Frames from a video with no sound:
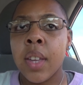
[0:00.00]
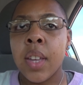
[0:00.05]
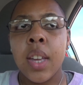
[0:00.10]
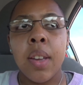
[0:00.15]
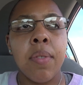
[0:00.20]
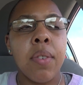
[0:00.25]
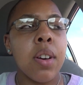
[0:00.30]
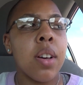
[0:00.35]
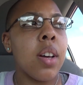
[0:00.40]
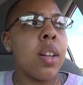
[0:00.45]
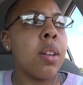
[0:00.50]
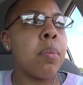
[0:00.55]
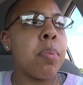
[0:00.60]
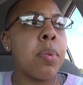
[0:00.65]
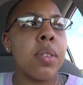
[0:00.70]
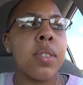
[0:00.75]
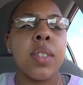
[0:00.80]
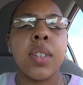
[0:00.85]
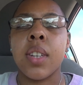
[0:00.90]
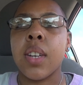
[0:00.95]
If a colored
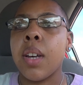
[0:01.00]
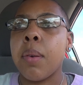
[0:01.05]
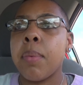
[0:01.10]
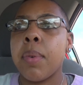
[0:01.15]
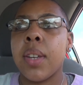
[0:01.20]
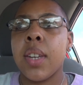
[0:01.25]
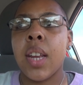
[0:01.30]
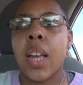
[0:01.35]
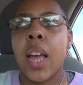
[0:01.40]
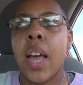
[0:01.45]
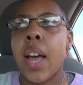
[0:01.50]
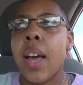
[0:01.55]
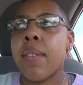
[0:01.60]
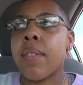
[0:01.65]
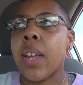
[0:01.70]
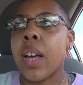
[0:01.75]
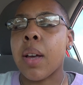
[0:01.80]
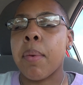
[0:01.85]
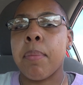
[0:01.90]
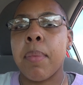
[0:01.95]
person come in and
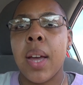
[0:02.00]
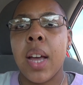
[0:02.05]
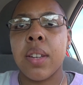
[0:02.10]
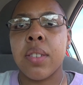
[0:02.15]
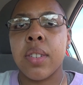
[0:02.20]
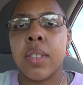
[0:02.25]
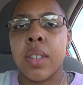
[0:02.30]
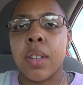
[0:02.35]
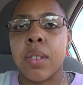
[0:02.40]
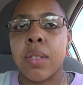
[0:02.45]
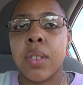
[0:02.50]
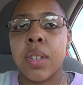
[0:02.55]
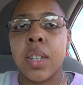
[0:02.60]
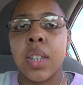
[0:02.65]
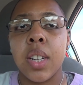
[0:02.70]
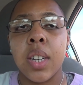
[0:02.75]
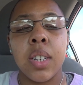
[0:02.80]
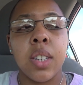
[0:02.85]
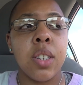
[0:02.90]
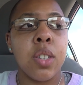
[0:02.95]
have like a master's
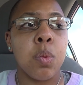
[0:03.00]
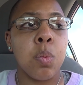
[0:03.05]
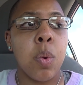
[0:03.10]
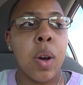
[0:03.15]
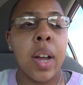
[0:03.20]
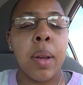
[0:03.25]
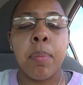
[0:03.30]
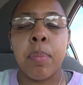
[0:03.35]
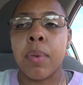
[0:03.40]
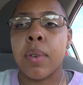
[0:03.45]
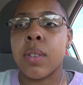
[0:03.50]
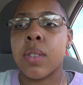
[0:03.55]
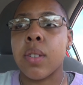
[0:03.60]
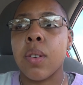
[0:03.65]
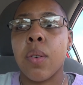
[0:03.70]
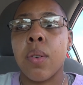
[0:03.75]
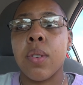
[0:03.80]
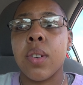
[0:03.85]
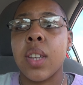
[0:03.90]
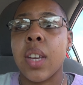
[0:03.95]
degree, and this white
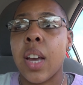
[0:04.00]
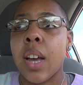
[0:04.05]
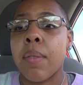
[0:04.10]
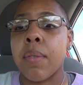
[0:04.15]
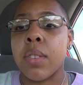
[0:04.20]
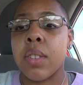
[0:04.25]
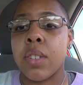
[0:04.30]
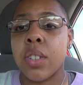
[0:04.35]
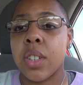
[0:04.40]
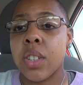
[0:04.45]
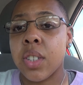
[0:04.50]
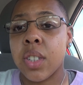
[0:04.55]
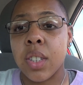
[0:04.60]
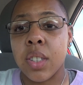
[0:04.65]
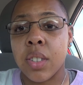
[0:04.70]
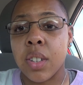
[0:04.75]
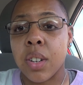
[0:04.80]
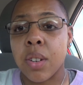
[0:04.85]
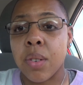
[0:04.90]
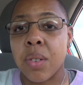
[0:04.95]
person only have just a
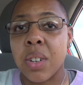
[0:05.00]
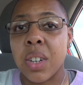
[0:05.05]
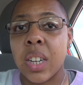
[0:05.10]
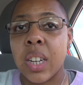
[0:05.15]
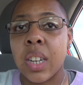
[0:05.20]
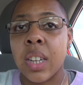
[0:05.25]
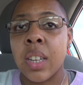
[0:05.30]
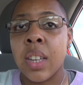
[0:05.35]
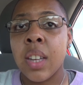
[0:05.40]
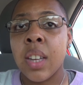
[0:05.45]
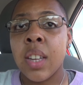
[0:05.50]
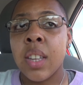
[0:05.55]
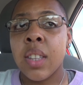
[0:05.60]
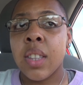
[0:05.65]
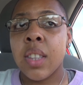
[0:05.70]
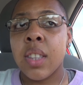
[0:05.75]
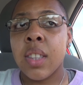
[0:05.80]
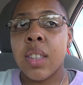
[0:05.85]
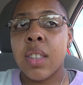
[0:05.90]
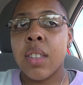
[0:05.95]
degree,
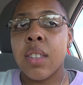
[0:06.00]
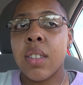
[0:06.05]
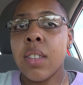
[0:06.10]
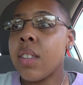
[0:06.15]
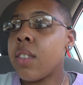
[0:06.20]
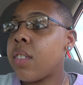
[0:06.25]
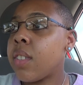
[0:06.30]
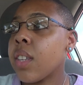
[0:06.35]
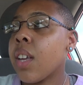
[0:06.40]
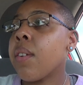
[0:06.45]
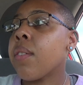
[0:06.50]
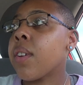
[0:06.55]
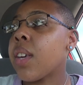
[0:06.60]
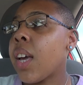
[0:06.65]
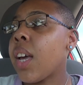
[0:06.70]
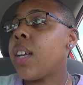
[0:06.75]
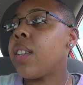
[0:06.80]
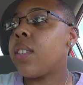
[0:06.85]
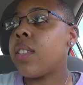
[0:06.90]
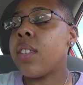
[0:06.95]
some
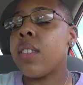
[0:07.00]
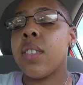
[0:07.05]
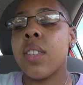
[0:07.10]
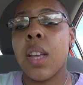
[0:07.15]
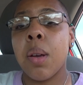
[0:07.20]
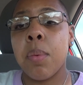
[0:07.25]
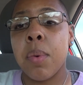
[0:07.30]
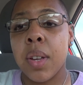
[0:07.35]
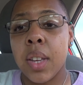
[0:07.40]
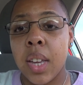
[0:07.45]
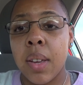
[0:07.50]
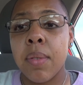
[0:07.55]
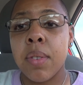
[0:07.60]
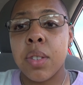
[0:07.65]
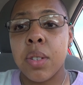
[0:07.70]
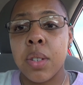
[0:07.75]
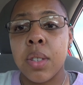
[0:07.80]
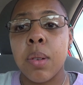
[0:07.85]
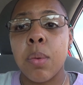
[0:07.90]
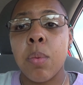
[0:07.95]
cases they will give
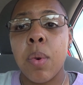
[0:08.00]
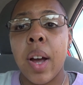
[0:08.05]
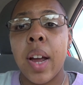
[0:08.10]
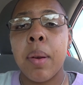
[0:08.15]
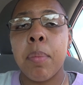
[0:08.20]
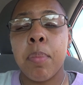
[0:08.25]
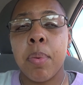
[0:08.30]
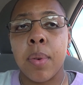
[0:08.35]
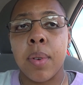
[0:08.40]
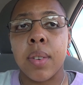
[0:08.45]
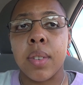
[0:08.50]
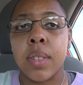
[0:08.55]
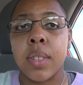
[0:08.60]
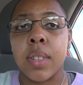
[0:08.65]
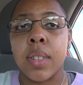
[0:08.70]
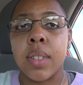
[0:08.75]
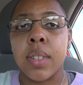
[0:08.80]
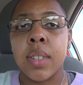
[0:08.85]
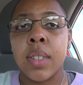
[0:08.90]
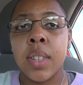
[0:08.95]
it to the white
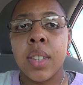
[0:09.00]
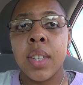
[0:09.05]
person